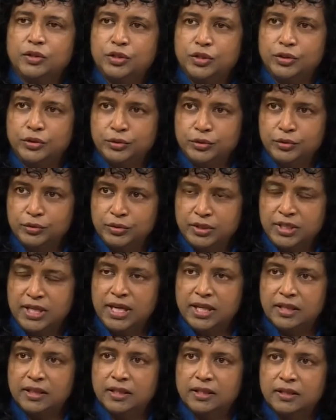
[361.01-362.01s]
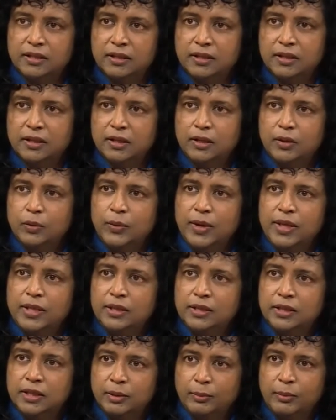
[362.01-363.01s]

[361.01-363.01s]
to death, when the